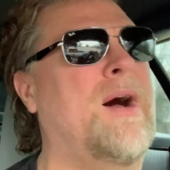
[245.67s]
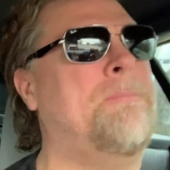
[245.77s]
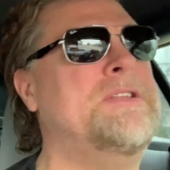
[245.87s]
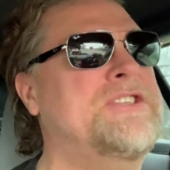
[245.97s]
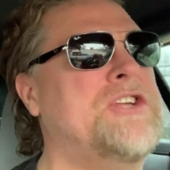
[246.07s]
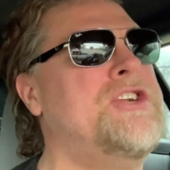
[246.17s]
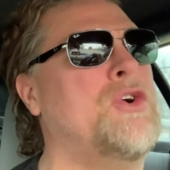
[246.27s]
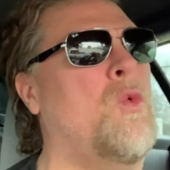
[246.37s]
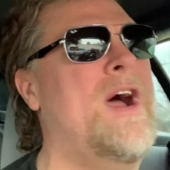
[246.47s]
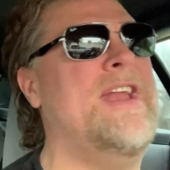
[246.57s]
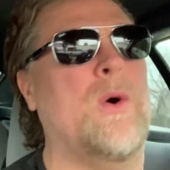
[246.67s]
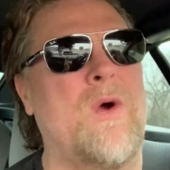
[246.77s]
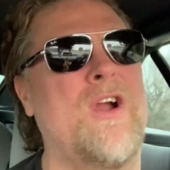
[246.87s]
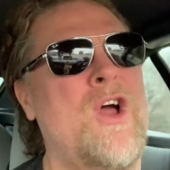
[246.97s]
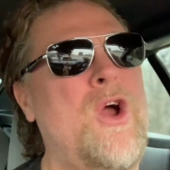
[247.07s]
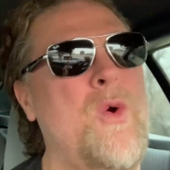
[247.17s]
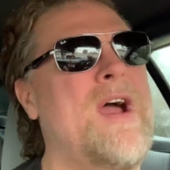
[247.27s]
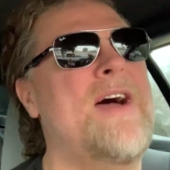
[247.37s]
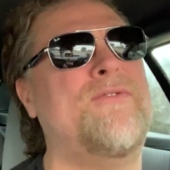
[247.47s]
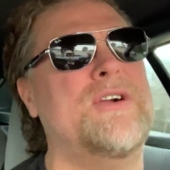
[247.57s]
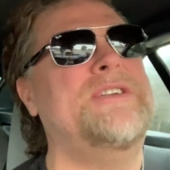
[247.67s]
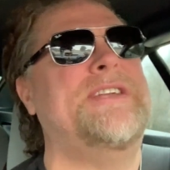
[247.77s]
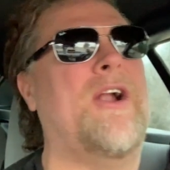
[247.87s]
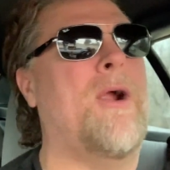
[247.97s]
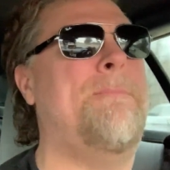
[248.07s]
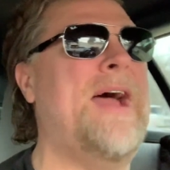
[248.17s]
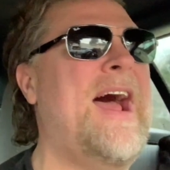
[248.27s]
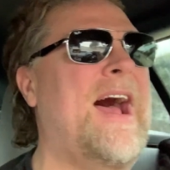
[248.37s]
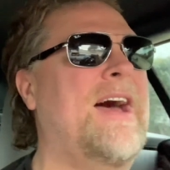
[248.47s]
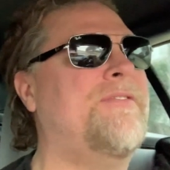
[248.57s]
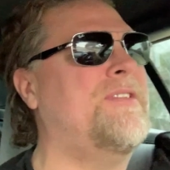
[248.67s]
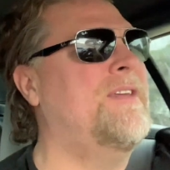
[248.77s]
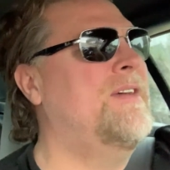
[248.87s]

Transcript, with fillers: up in such a way to where whoever is in our path,